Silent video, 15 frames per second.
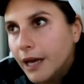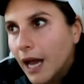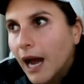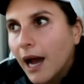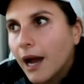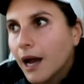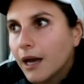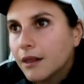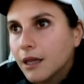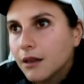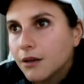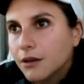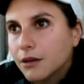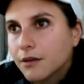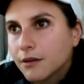Yeah, I
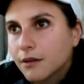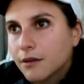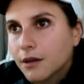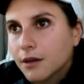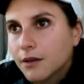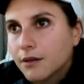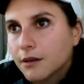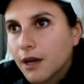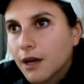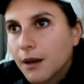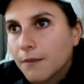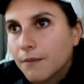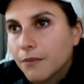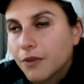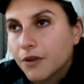think there's
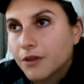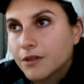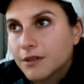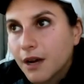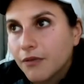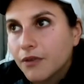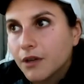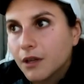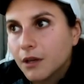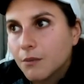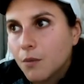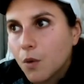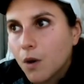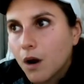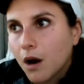
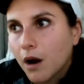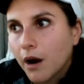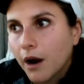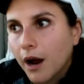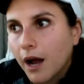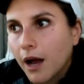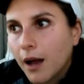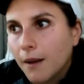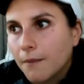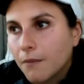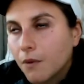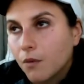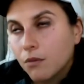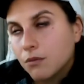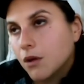definitely more
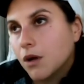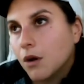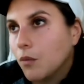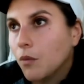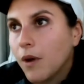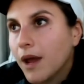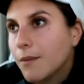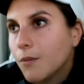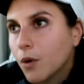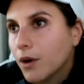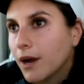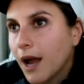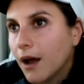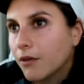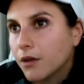way
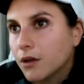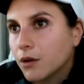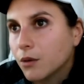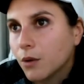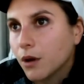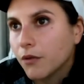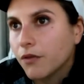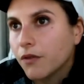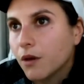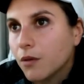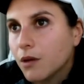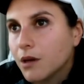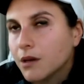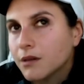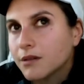more now than there were a
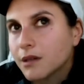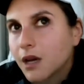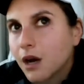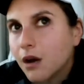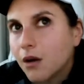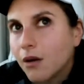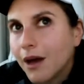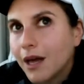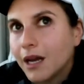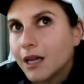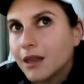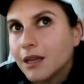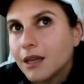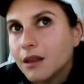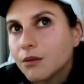few years ago. And
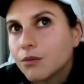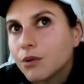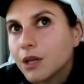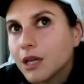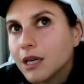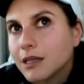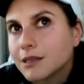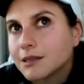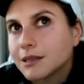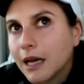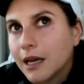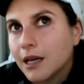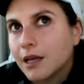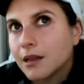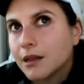I think the really
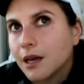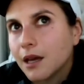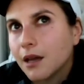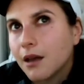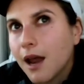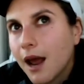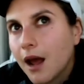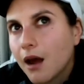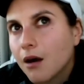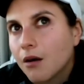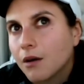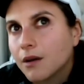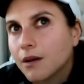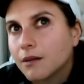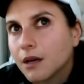exciting thing
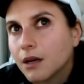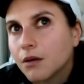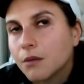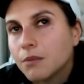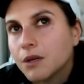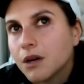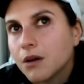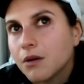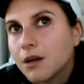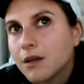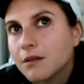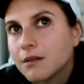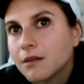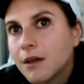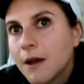now is that crypto
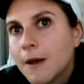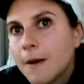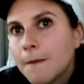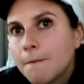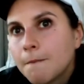is